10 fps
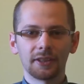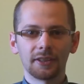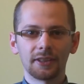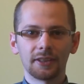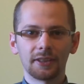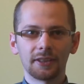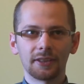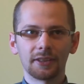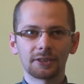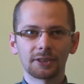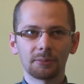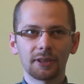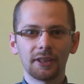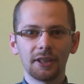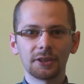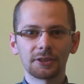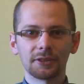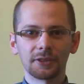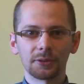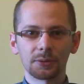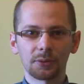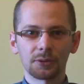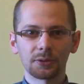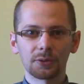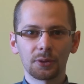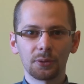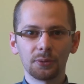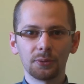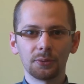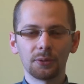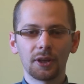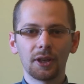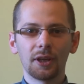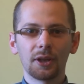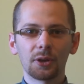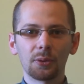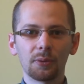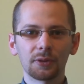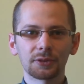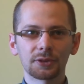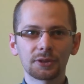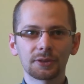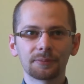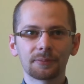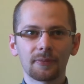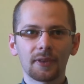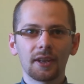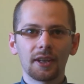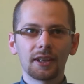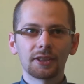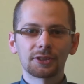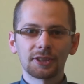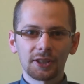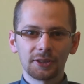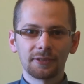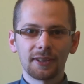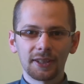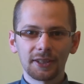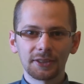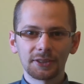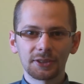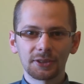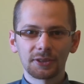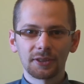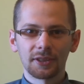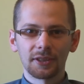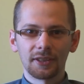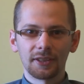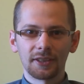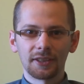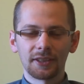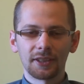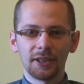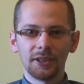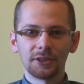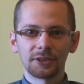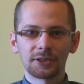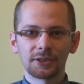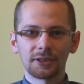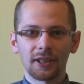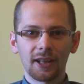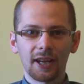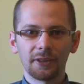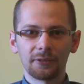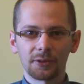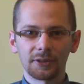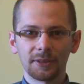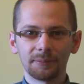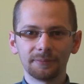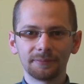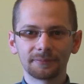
is in this world who wants sacrifice his life for them.